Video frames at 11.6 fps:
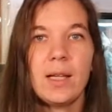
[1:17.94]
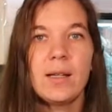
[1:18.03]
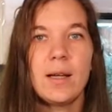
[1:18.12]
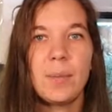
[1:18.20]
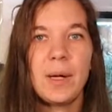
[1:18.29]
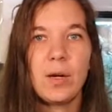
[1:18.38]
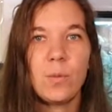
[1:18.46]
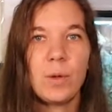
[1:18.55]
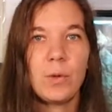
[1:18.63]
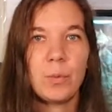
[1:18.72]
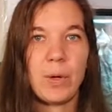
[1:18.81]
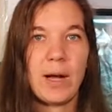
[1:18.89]
Now, parent
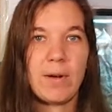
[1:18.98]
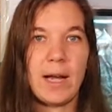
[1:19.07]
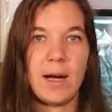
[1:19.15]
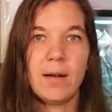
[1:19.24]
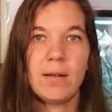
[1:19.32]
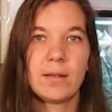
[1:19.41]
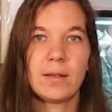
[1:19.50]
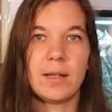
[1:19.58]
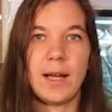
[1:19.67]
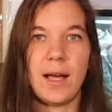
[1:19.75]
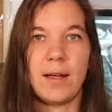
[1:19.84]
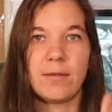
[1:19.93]
1 with brown hair could
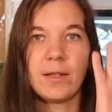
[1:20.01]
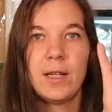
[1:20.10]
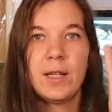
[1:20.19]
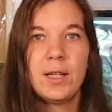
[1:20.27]
have